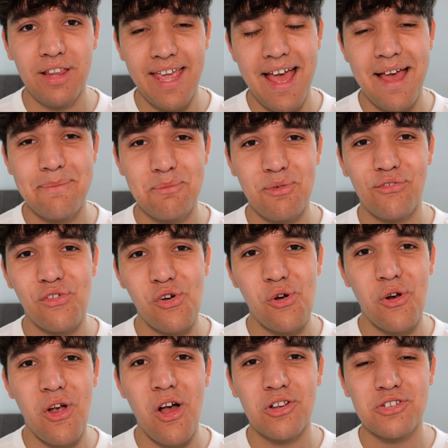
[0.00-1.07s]

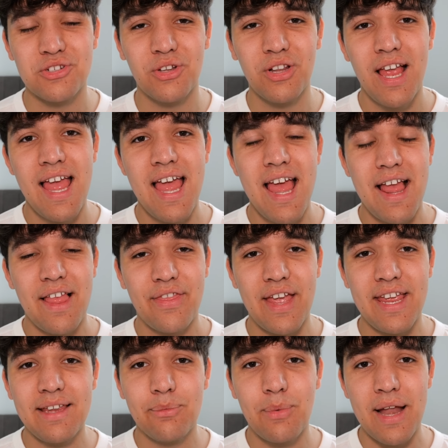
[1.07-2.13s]
Before Arsenal,
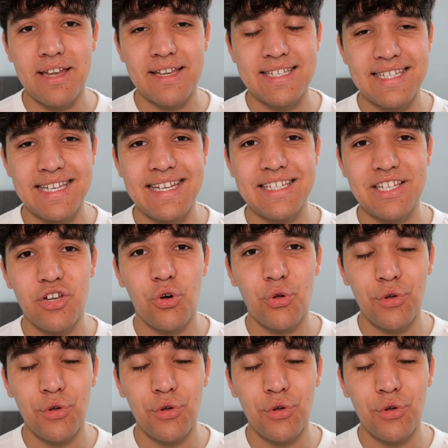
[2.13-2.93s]
they went a season